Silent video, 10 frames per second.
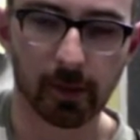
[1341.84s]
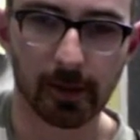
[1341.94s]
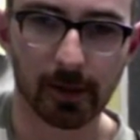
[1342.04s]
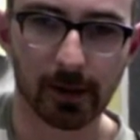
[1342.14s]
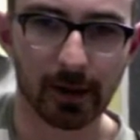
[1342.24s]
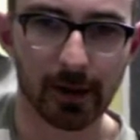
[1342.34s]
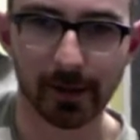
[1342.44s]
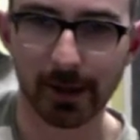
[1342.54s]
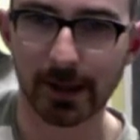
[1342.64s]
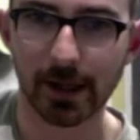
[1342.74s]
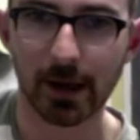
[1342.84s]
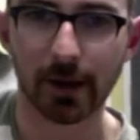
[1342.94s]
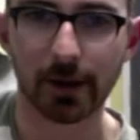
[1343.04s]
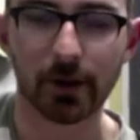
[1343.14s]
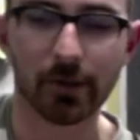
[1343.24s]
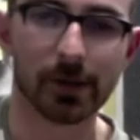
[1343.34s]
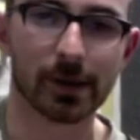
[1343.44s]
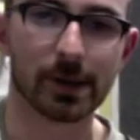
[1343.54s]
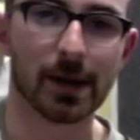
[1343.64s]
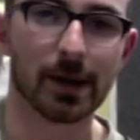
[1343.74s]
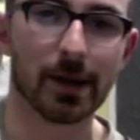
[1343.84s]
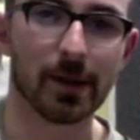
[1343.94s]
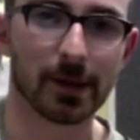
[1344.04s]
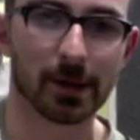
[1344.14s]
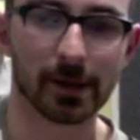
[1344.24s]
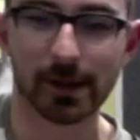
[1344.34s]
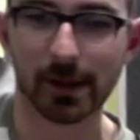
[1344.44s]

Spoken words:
Okay, I'm gonna start letting you work this out now because,